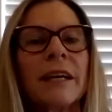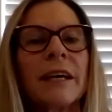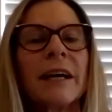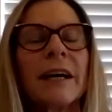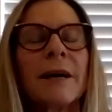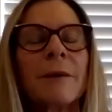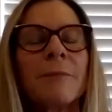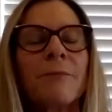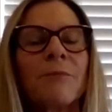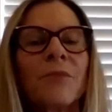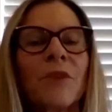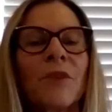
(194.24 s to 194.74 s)

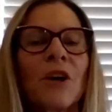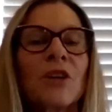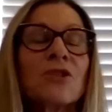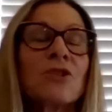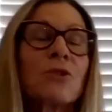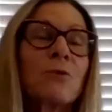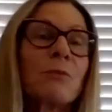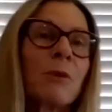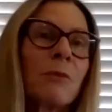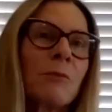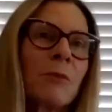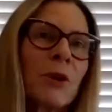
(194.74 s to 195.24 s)
I
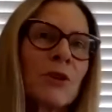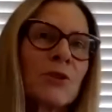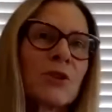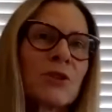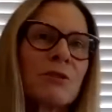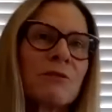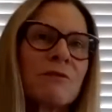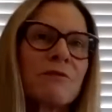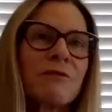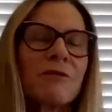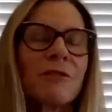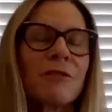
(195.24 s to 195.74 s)
do
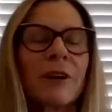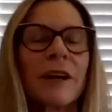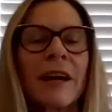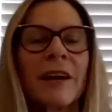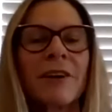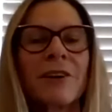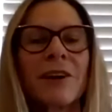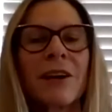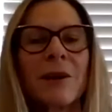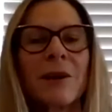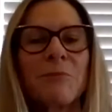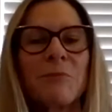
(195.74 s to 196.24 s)
promotion for
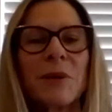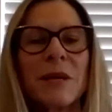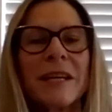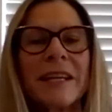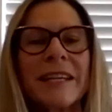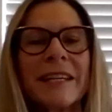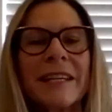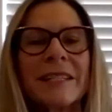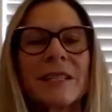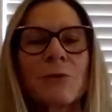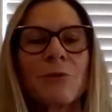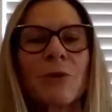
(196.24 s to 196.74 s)
our
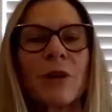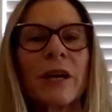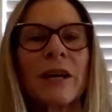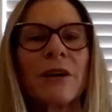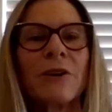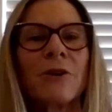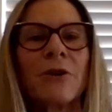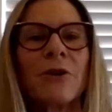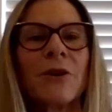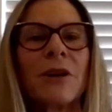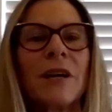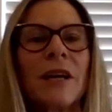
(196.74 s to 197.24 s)
company as
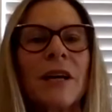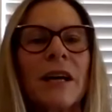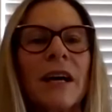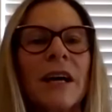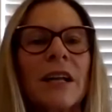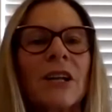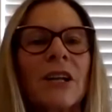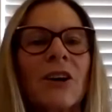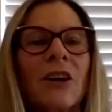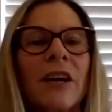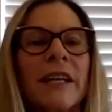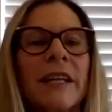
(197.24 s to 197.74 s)
well,
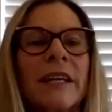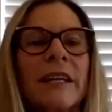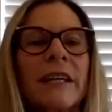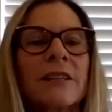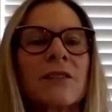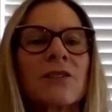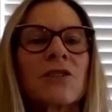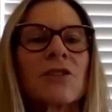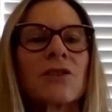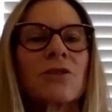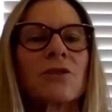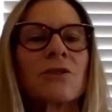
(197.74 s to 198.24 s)
aligning
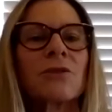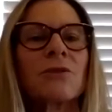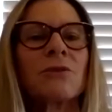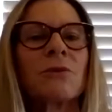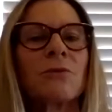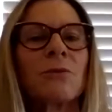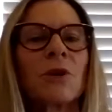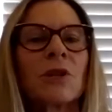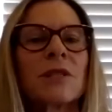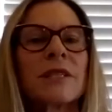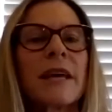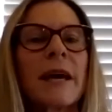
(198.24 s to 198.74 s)
it to
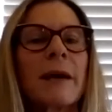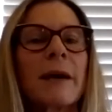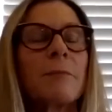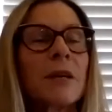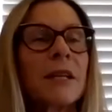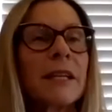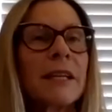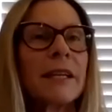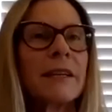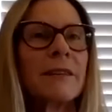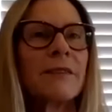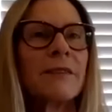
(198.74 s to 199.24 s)
what's
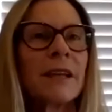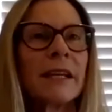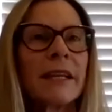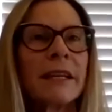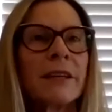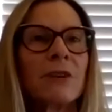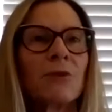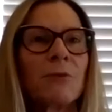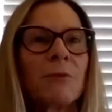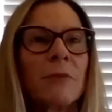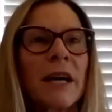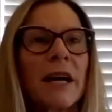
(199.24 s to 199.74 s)
happening in the
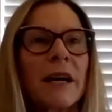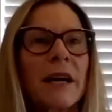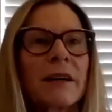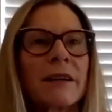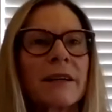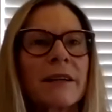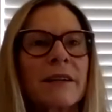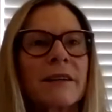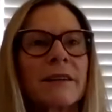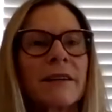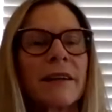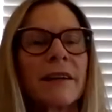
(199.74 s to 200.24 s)
legal
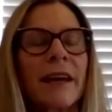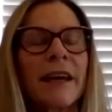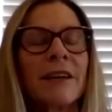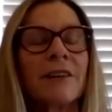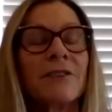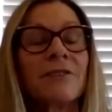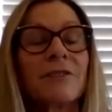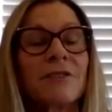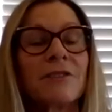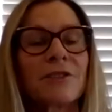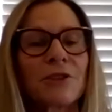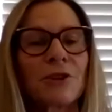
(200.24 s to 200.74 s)
market
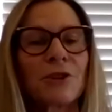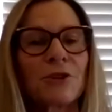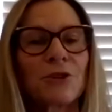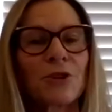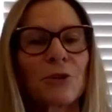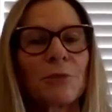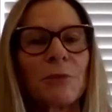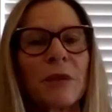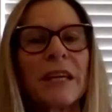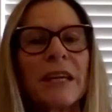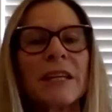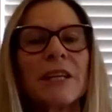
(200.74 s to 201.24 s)
and the
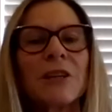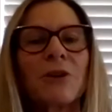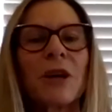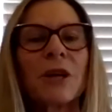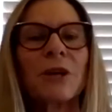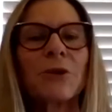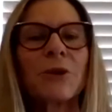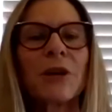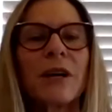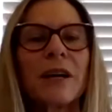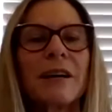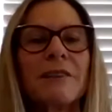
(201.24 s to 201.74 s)
social media I
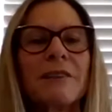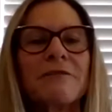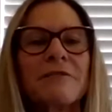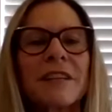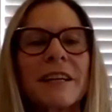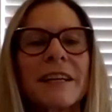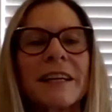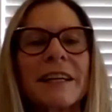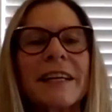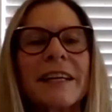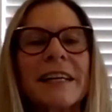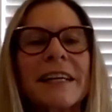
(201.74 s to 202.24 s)
look
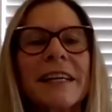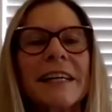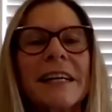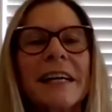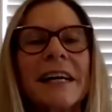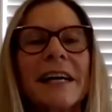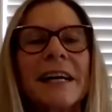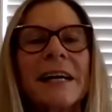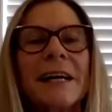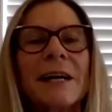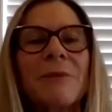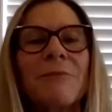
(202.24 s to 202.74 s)
after,
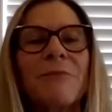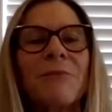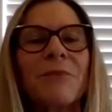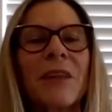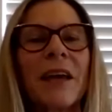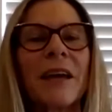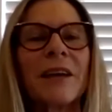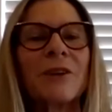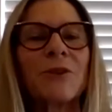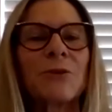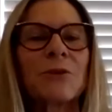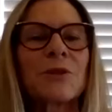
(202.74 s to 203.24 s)

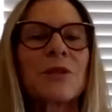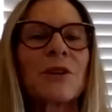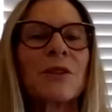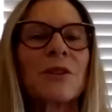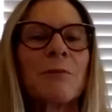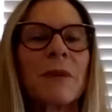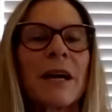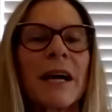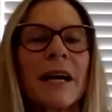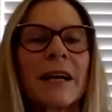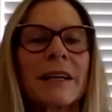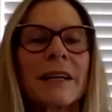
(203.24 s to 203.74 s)
and also
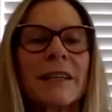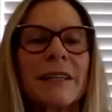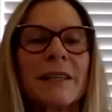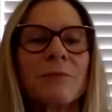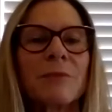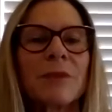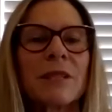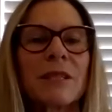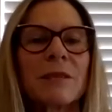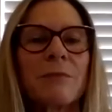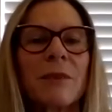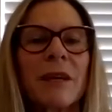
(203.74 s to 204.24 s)
the marketing
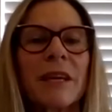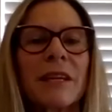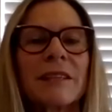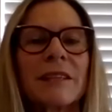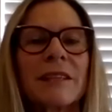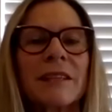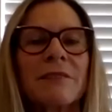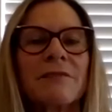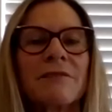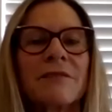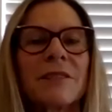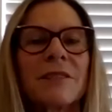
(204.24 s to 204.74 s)

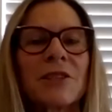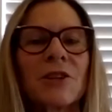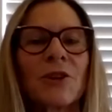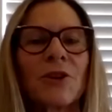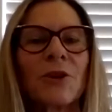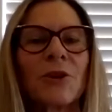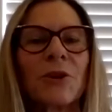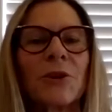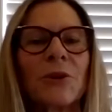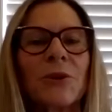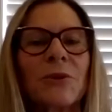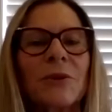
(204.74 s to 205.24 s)
perspective.
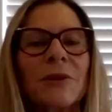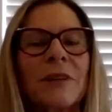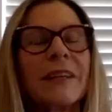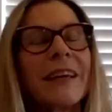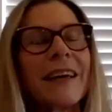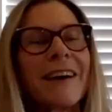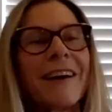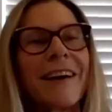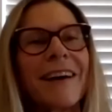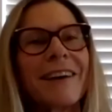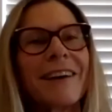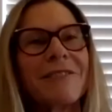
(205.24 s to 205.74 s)
So
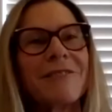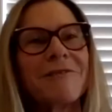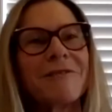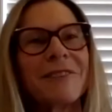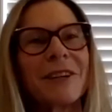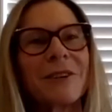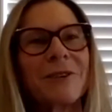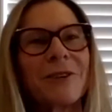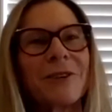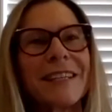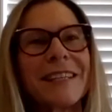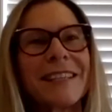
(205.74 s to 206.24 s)
yeah, I have a
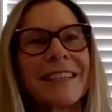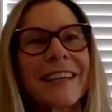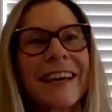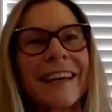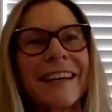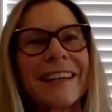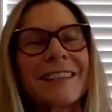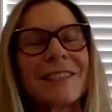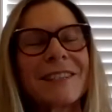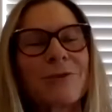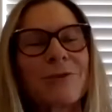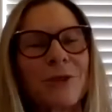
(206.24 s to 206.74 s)
varied
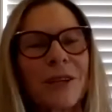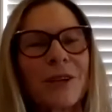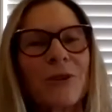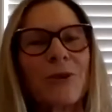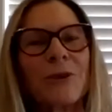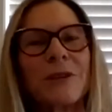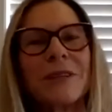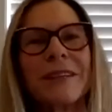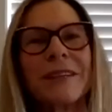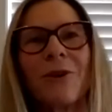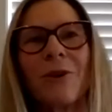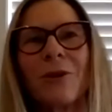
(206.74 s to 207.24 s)
day. It's really
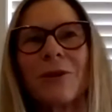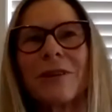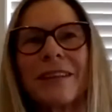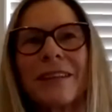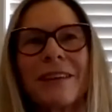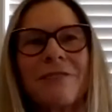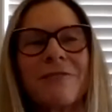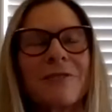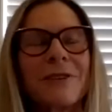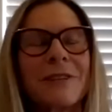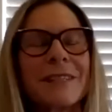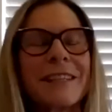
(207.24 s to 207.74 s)

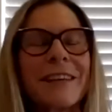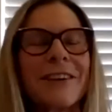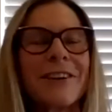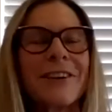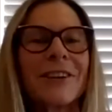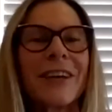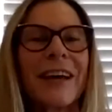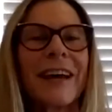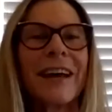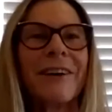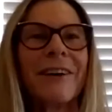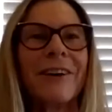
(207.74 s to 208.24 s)
never a
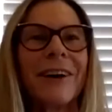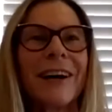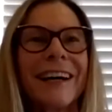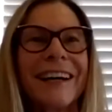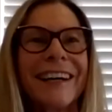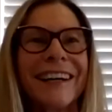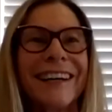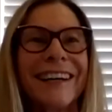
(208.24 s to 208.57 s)
dull hour.